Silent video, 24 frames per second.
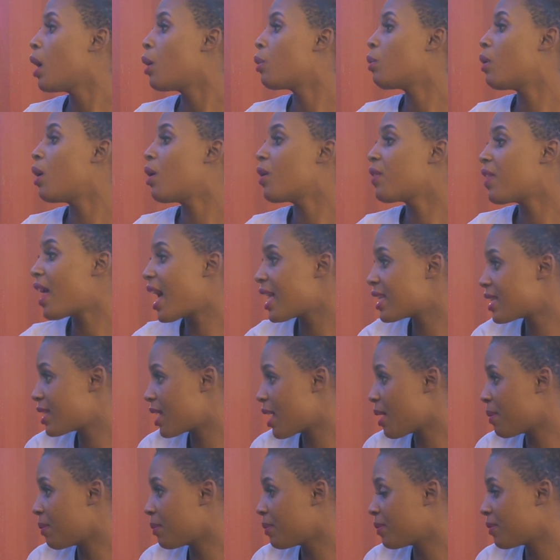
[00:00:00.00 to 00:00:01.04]
Well, that's
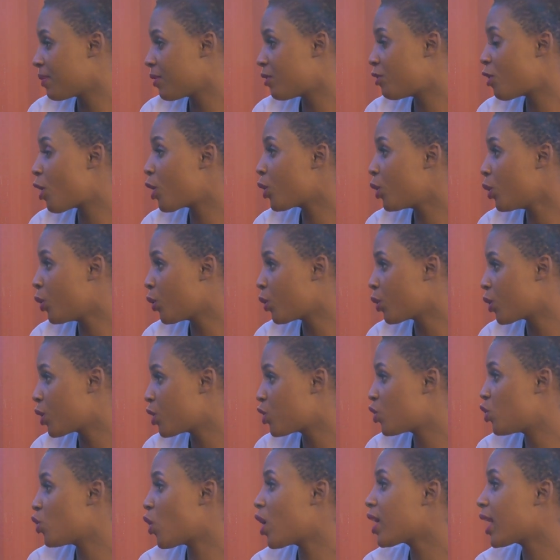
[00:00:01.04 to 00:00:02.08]
him for you.
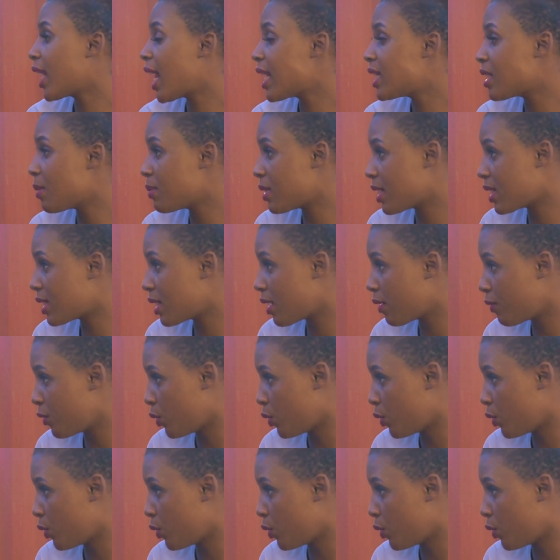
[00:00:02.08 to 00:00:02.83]
Don't let him deceive